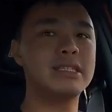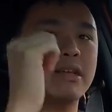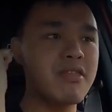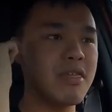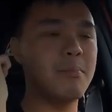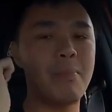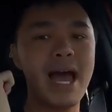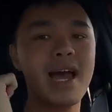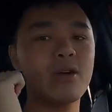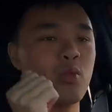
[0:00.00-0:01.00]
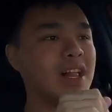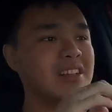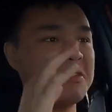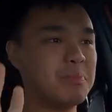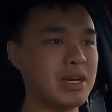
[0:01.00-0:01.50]
The back,
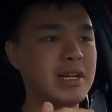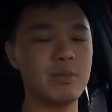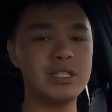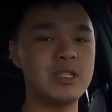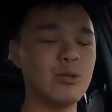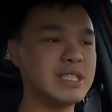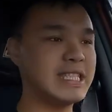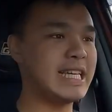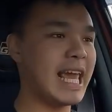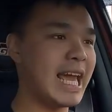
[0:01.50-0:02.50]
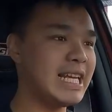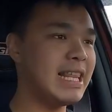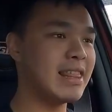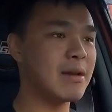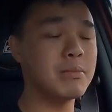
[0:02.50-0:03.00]
well, you pretty much don't see
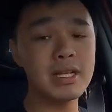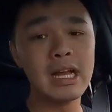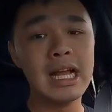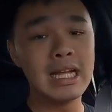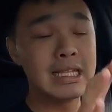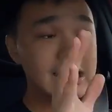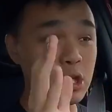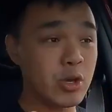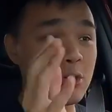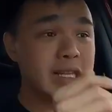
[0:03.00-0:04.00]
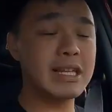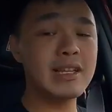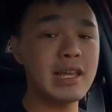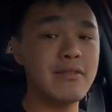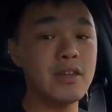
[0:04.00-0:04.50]
anything, but Toyota
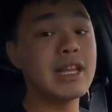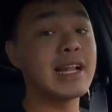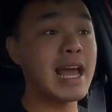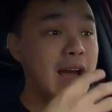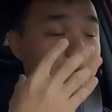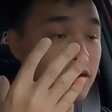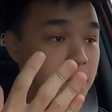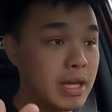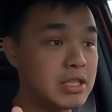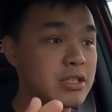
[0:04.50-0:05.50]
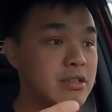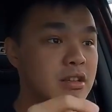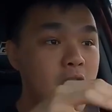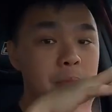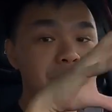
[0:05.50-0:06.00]
did give you that aforementioned
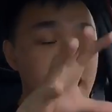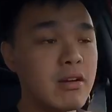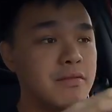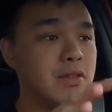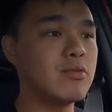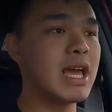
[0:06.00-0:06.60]
top-down view